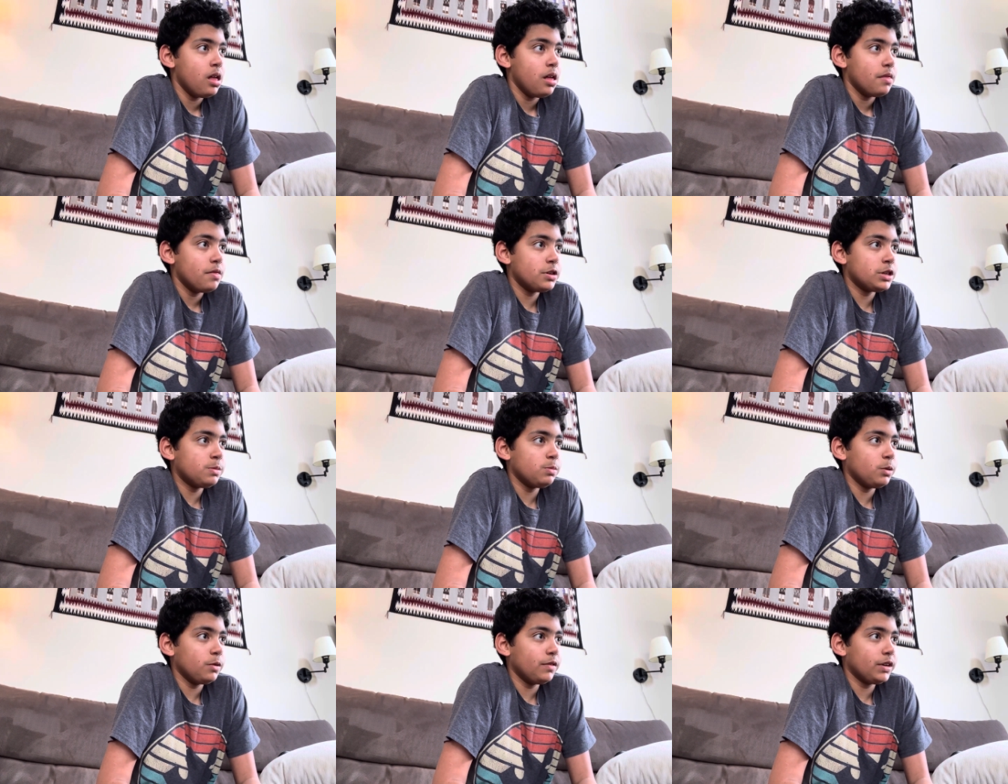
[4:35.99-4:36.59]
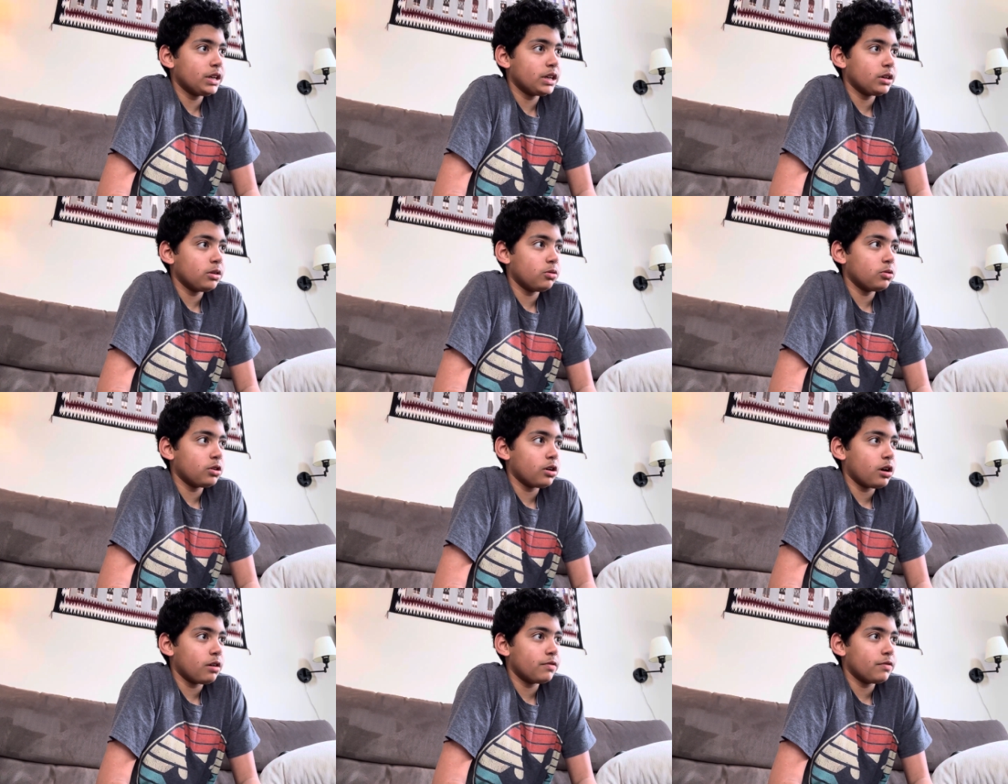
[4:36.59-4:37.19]
This movie
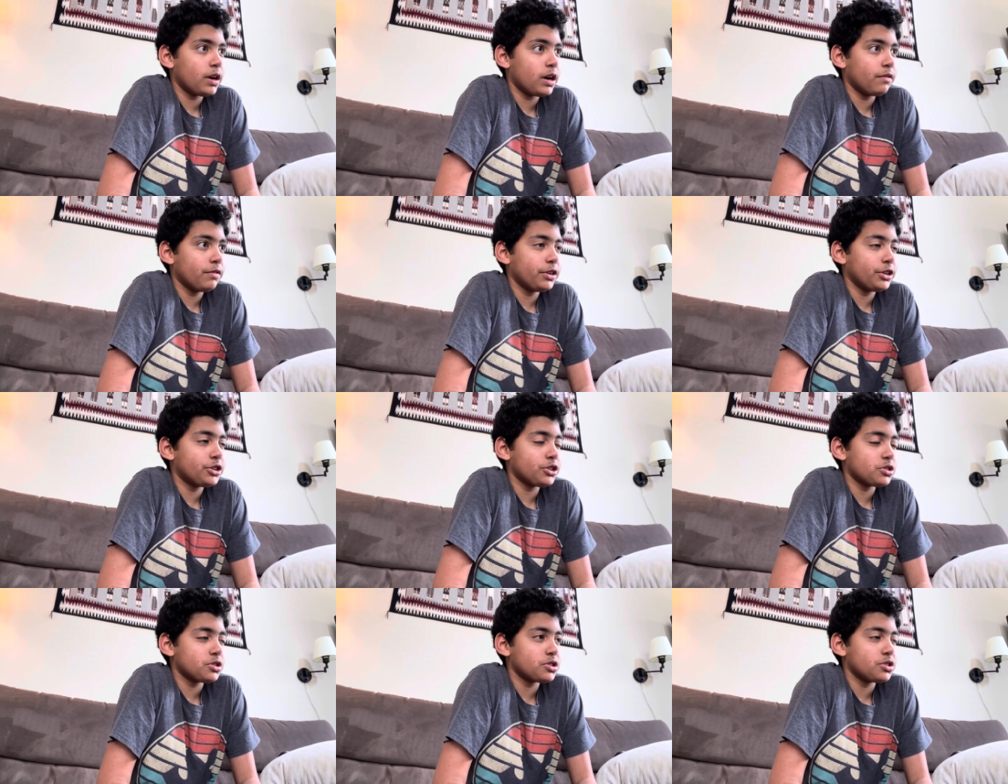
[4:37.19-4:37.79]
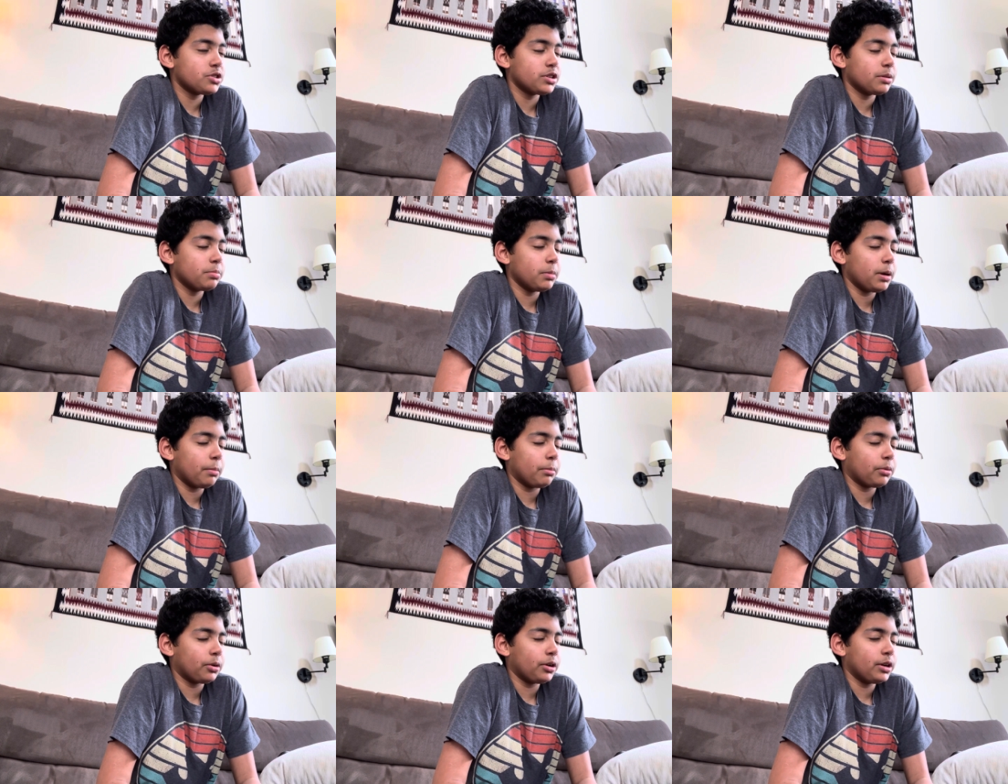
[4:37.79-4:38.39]
killed off every Justice League
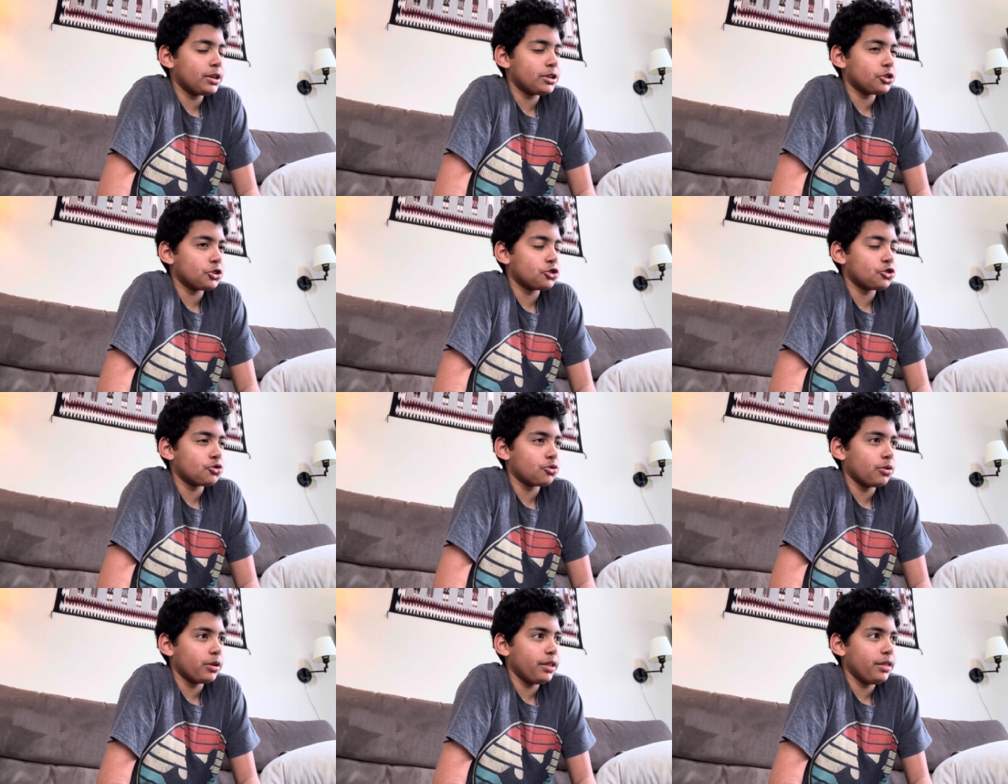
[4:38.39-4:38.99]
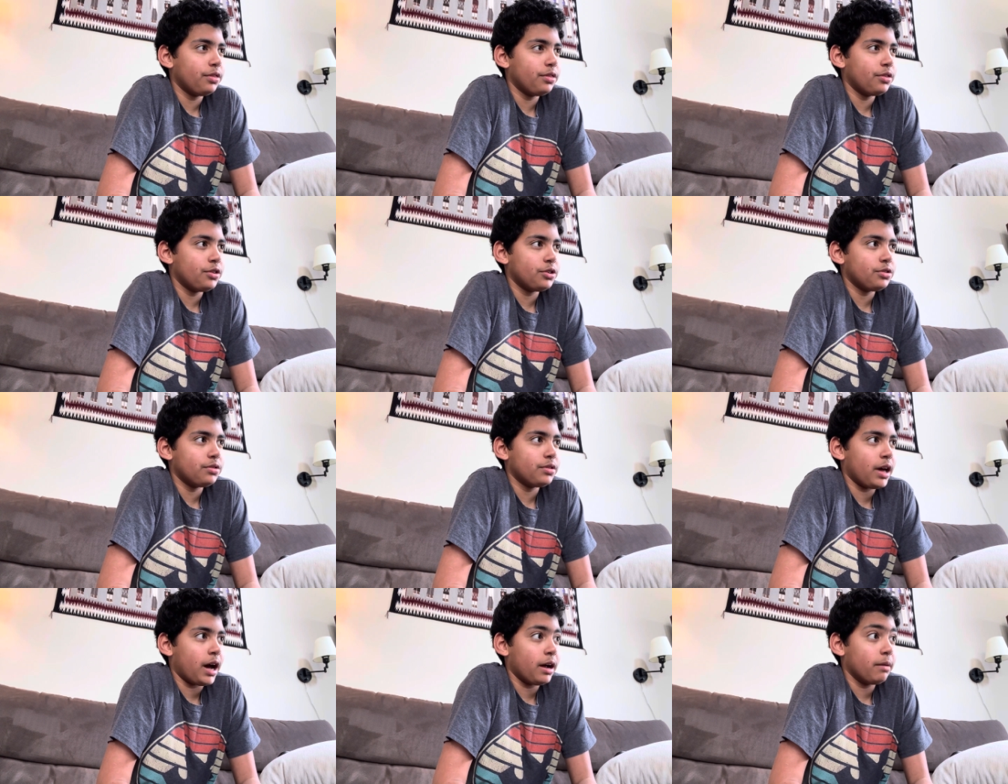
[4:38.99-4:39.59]
member. It destroyed the,
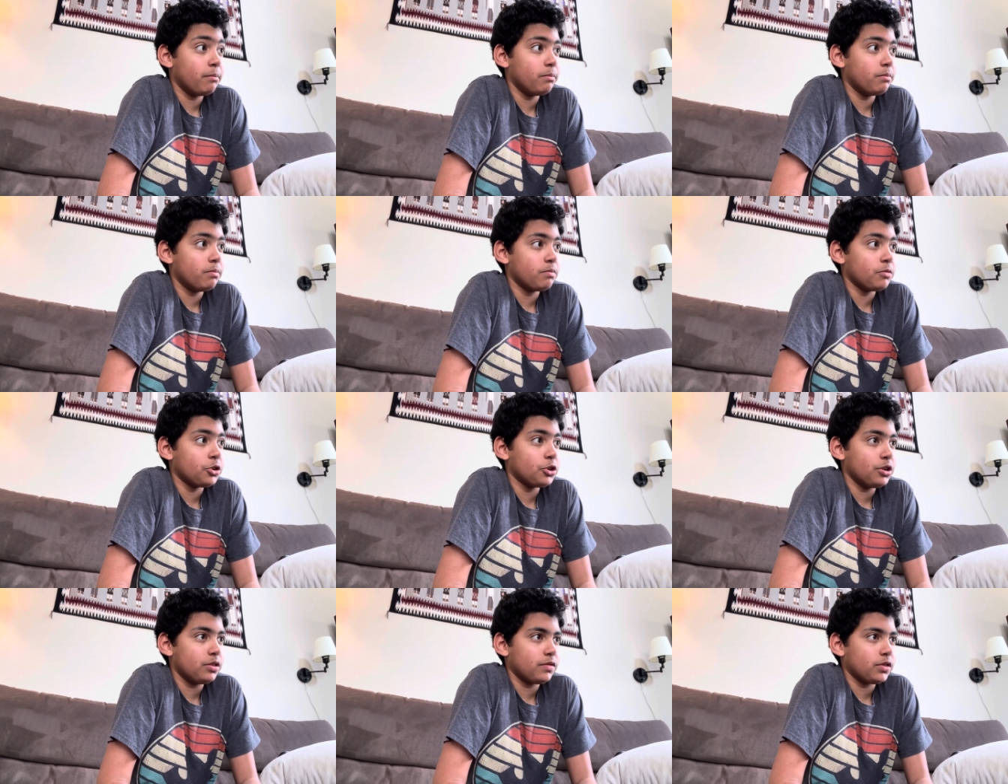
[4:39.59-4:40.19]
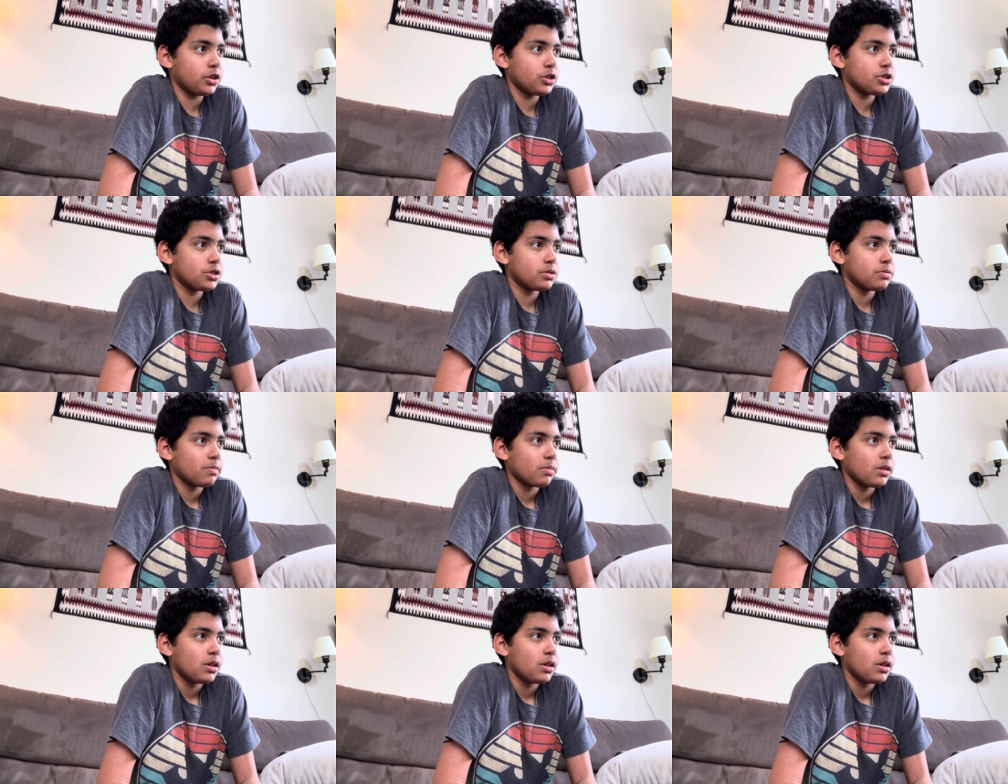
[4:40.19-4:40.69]
that universe.